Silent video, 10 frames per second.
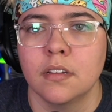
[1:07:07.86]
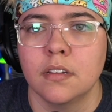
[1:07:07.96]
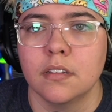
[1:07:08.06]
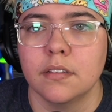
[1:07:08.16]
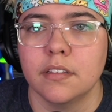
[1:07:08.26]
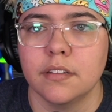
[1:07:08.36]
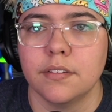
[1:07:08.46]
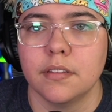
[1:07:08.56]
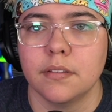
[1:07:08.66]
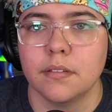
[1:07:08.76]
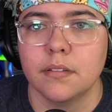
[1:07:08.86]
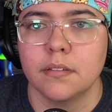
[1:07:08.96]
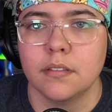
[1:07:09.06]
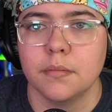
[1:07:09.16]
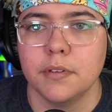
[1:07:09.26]
me lower the
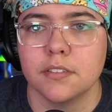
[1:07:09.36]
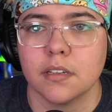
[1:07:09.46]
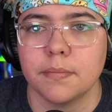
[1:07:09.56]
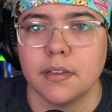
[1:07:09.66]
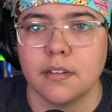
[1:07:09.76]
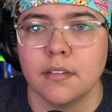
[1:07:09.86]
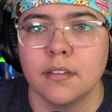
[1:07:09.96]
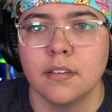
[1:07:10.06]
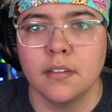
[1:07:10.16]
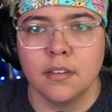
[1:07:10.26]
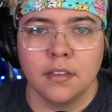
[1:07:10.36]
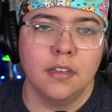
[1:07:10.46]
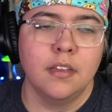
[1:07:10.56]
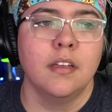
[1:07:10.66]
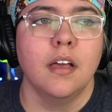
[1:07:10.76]
music a bit.
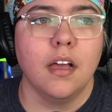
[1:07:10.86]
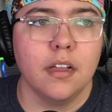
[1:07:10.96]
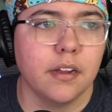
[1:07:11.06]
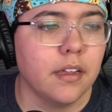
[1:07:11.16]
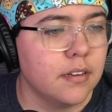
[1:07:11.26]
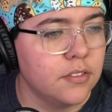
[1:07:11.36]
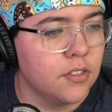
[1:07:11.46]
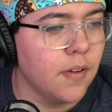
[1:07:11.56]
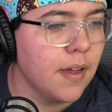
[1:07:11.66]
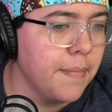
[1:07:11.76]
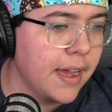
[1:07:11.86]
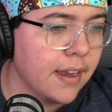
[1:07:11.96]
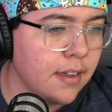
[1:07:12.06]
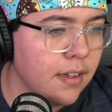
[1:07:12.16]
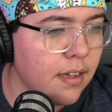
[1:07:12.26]
All right, so I'm
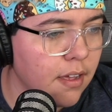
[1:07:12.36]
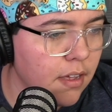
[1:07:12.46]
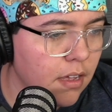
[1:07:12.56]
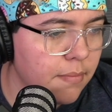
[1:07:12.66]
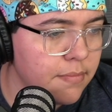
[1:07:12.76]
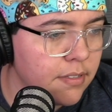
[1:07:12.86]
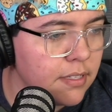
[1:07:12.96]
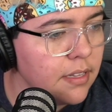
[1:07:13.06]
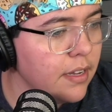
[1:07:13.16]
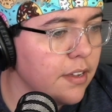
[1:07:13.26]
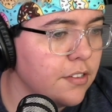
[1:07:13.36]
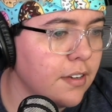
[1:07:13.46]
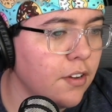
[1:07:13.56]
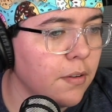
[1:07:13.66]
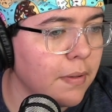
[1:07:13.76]
back. Cynthia, you said
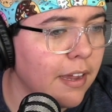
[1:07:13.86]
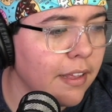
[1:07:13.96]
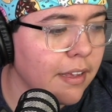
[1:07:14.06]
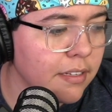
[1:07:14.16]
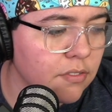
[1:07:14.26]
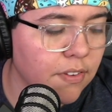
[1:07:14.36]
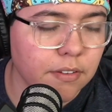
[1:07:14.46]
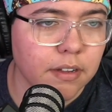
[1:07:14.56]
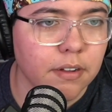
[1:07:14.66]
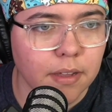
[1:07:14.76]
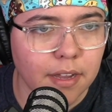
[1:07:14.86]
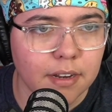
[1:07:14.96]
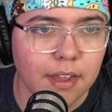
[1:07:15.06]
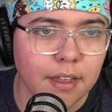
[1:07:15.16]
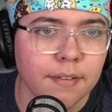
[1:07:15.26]
you hope Katie is feeling okay
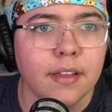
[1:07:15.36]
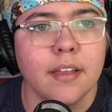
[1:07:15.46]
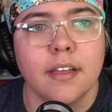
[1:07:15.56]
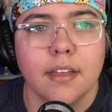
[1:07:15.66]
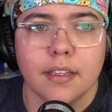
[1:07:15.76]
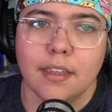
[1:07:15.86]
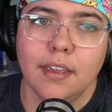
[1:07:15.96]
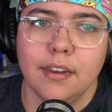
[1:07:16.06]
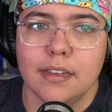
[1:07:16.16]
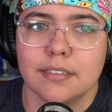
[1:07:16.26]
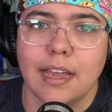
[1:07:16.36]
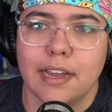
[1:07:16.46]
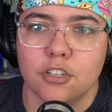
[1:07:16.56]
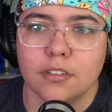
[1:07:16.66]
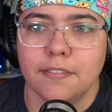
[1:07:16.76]
today. Katie is
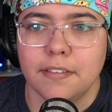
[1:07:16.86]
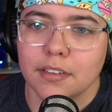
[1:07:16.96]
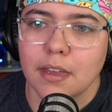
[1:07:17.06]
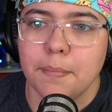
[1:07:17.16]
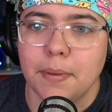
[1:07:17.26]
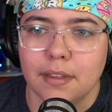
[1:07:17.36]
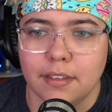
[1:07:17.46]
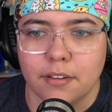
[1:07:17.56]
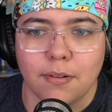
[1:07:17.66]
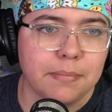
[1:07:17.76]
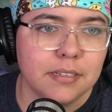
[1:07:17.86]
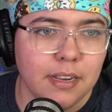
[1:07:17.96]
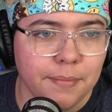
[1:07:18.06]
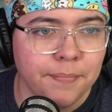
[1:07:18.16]
actually feeling a bit like crap today.